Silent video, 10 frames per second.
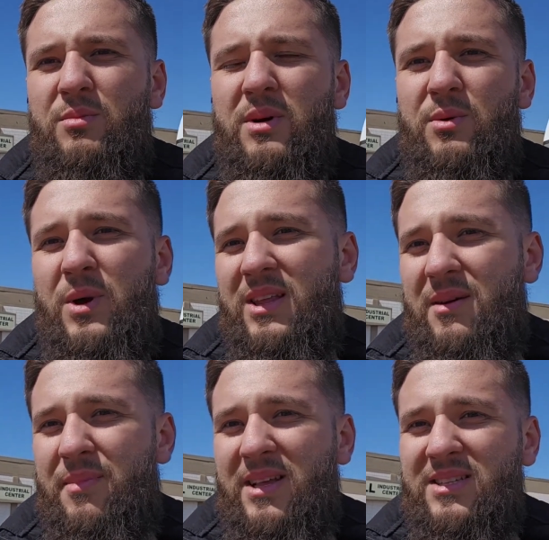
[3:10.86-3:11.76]
weight
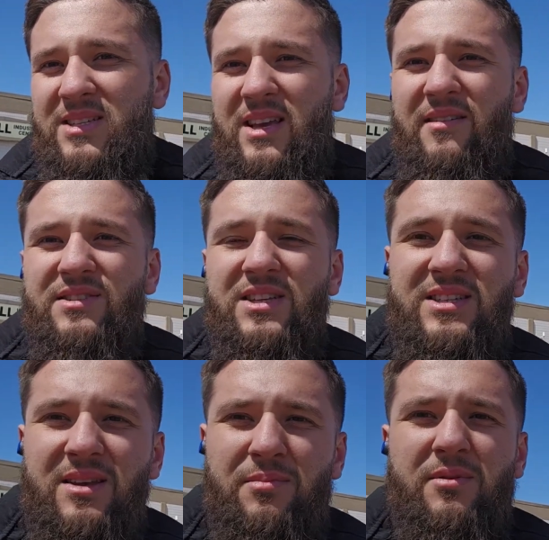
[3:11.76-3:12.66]
capacity of that
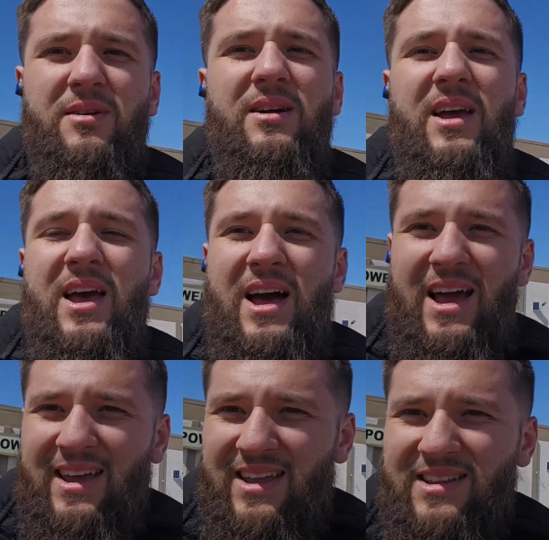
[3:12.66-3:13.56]
sleeper,
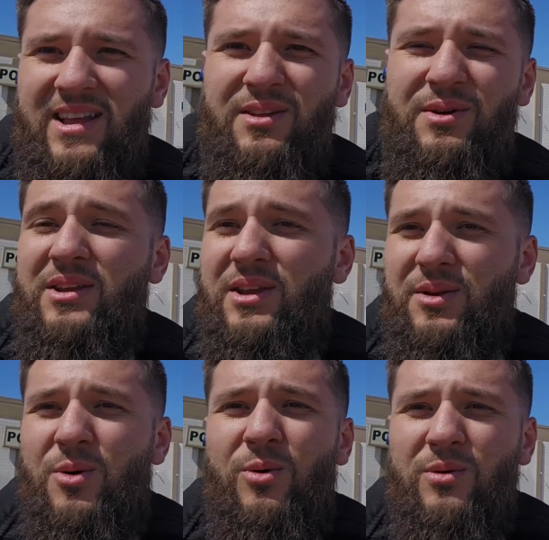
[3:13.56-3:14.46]
I can tell you it can
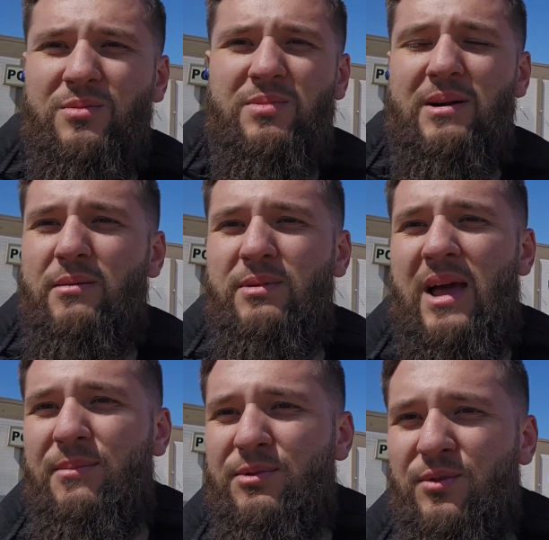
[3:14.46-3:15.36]
hold probably
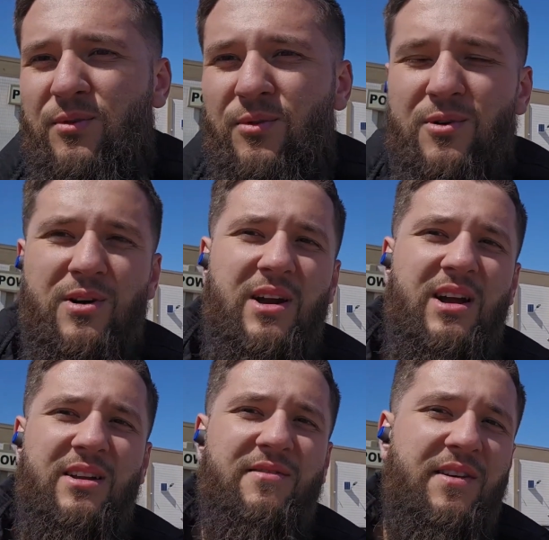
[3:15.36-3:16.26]
up to
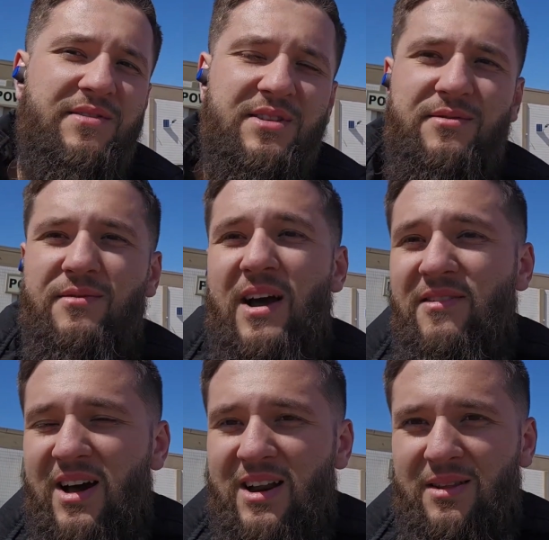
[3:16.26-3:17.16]

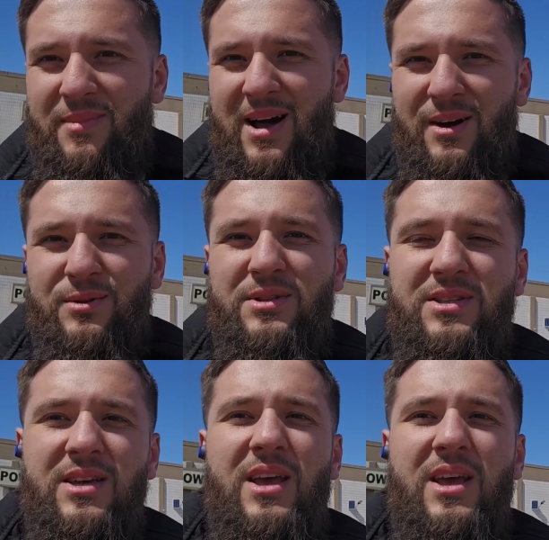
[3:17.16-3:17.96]
450-500 pounds.